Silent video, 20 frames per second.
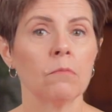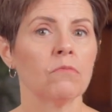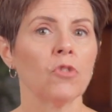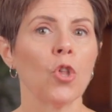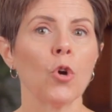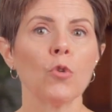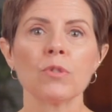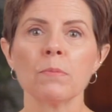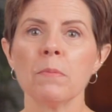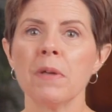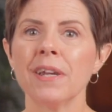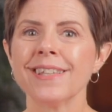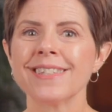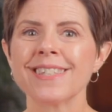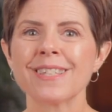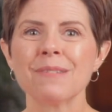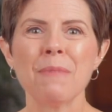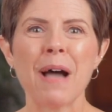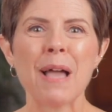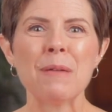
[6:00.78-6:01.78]
Those
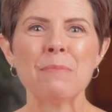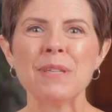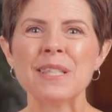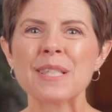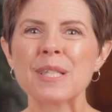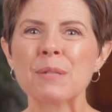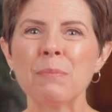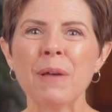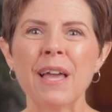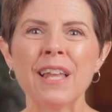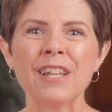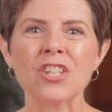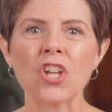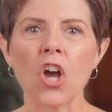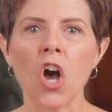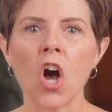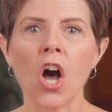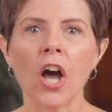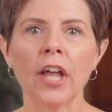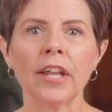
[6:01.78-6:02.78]
minutes might be spent
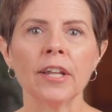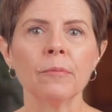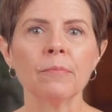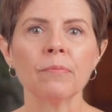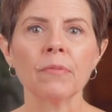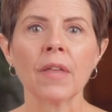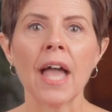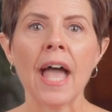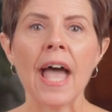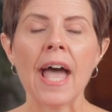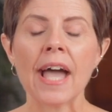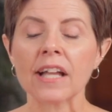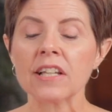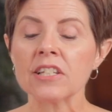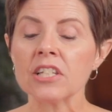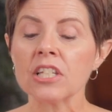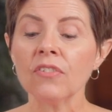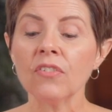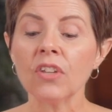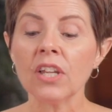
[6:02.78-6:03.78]
on
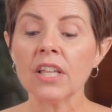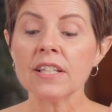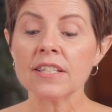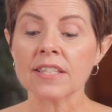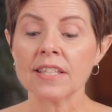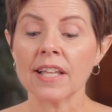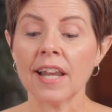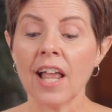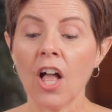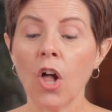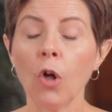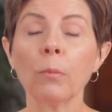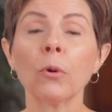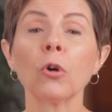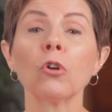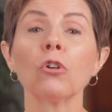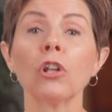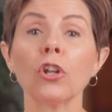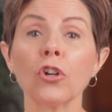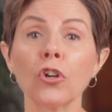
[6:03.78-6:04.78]
activities that help
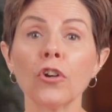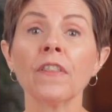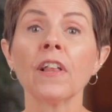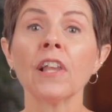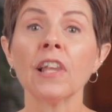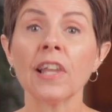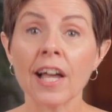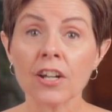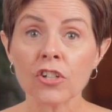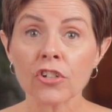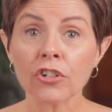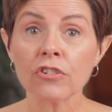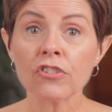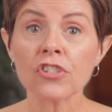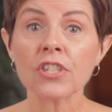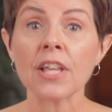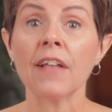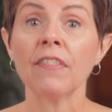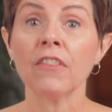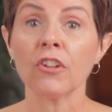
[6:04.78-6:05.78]
her learn the
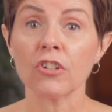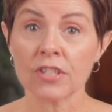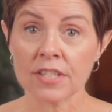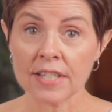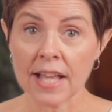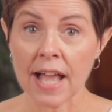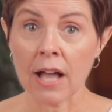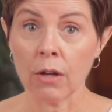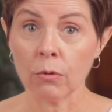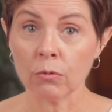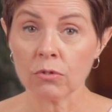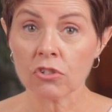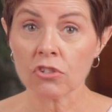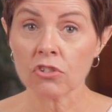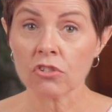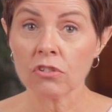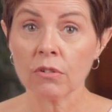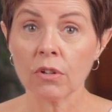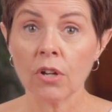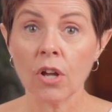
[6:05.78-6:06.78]
letters and their
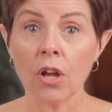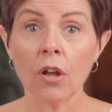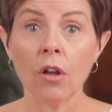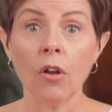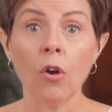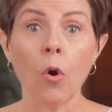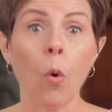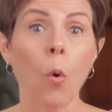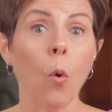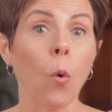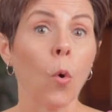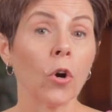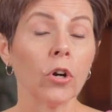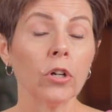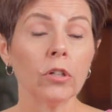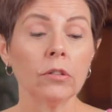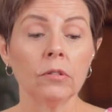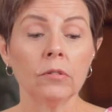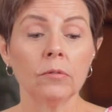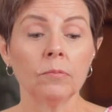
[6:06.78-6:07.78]
sounds,
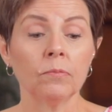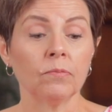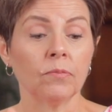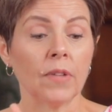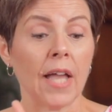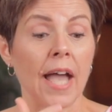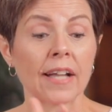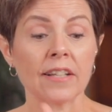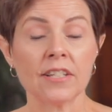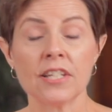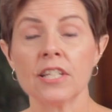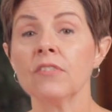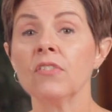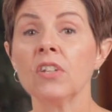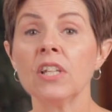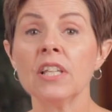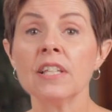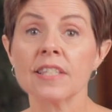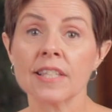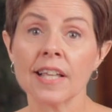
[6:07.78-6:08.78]
or
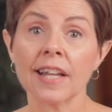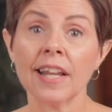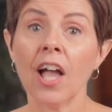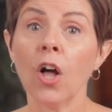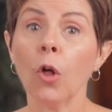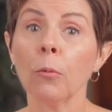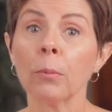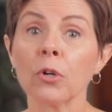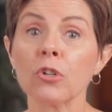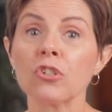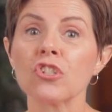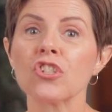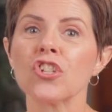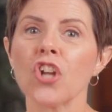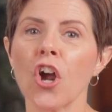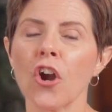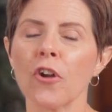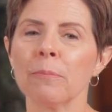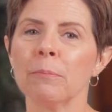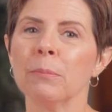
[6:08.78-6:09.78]
activities that help her
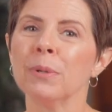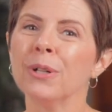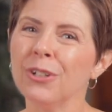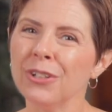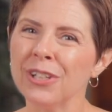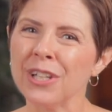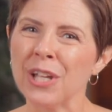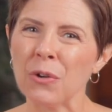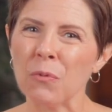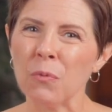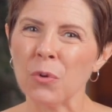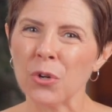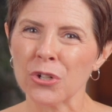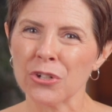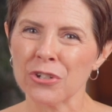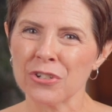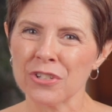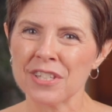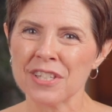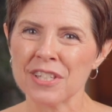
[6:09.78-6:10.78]
start building
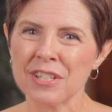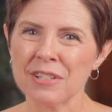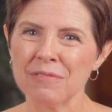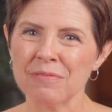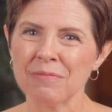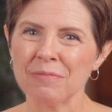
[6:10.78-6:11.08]
words,